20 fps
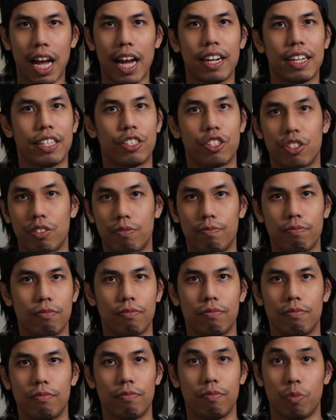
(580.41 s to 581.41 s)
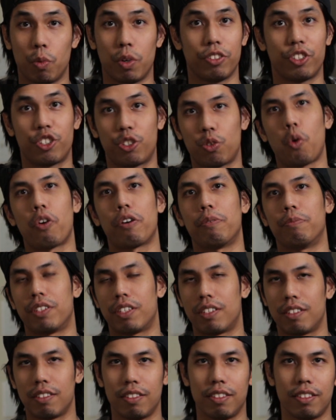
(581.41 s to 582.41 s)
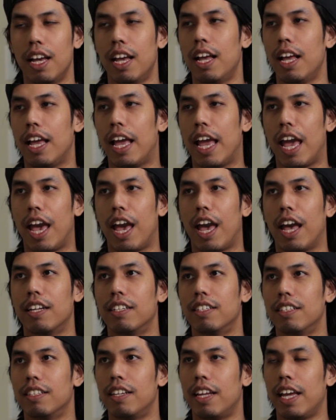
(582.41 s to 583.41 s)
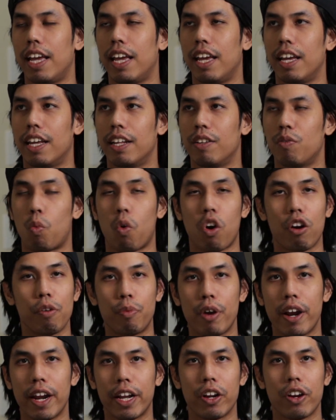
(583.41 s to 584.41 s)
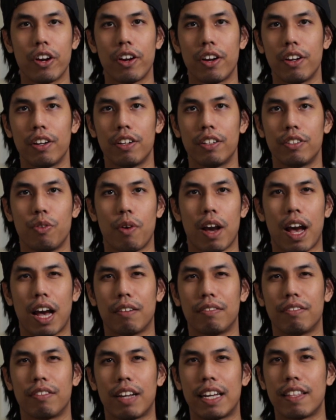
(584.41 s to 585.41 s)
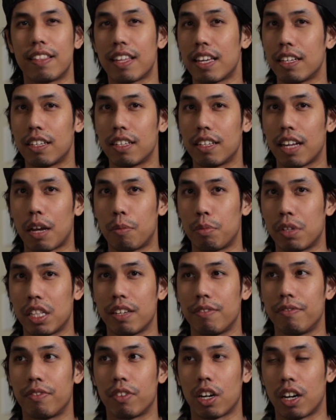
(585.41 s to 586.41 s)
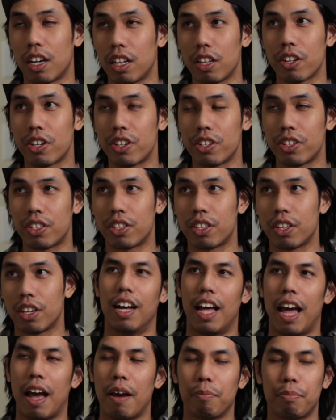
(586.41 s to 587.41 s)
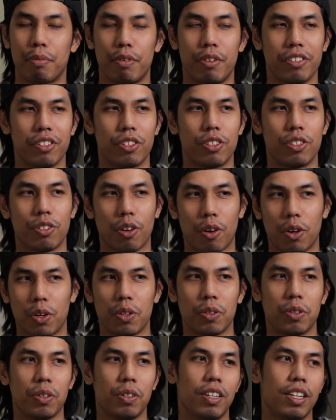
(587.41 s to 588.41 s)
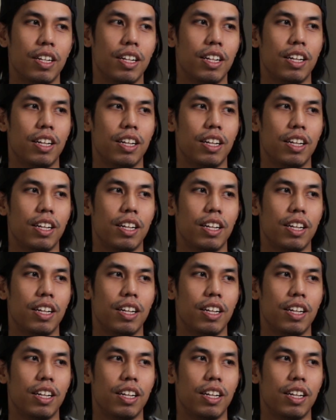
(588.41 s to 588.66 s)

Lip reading: It's well, storms, and in Warbreaker, you have I believe colors. Emperor's Soul,